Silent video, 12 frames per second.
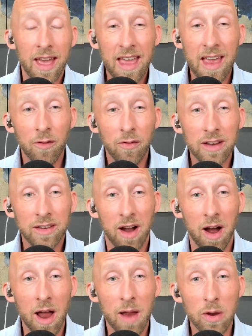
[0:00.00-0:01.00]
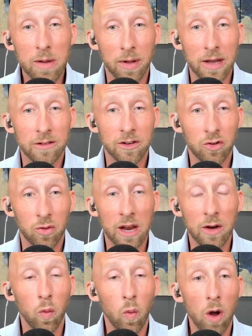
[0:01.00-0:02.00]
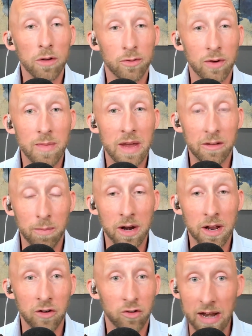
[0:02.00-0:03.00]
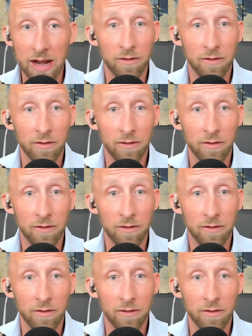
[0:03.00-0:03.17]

Every time we place a trade, Wall Street makes money on that trade.